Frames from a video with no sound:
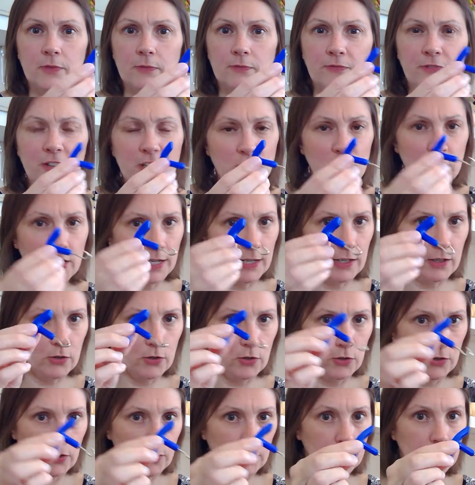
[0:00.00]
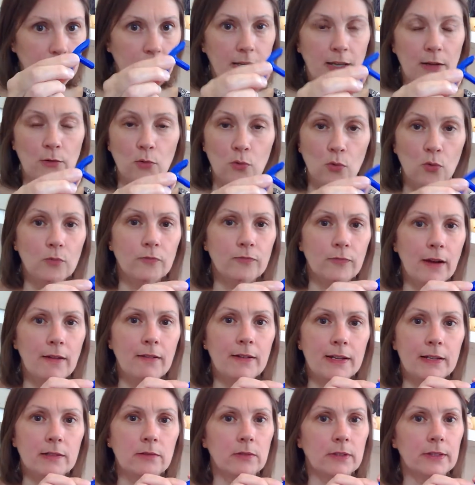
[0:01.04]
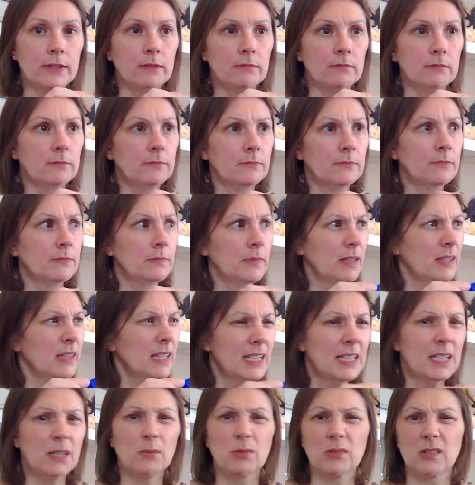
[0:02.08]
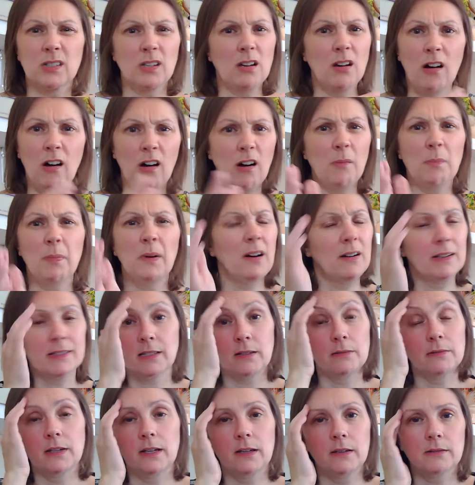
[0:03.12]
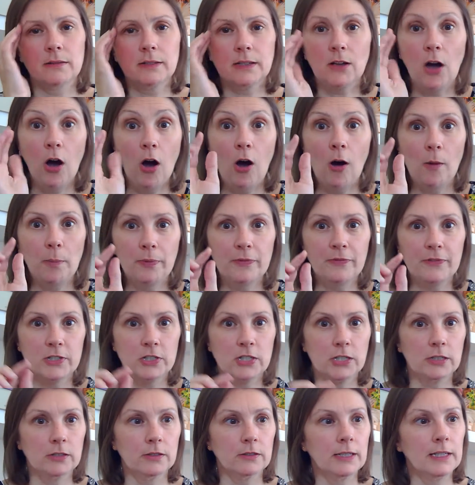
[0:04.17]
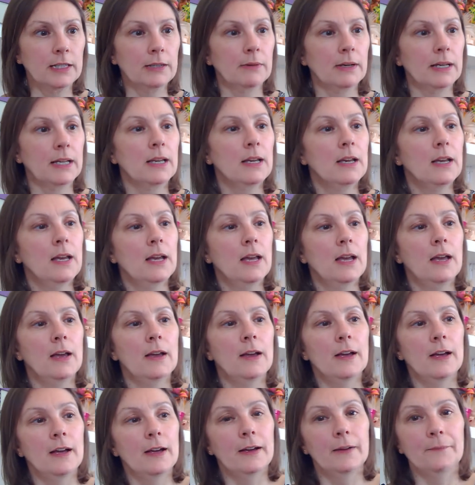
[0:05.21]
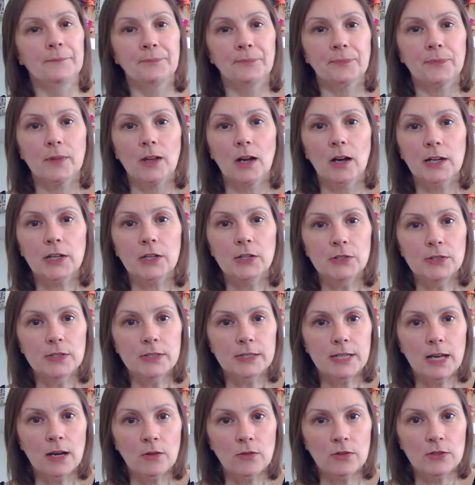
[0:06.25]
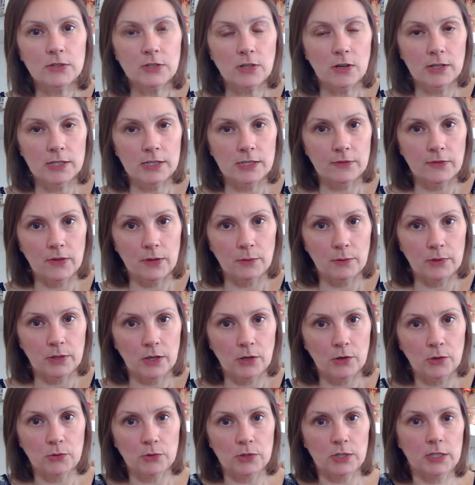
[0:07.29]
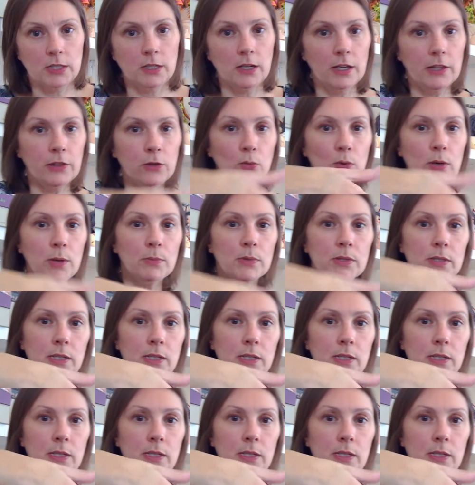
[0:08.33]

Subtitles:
fishing hooks, and they're all very, I think it was carp. I don't know. Carp fishing hook. Anyway, I couldn't tell the size of it when I ordered, and I thought it was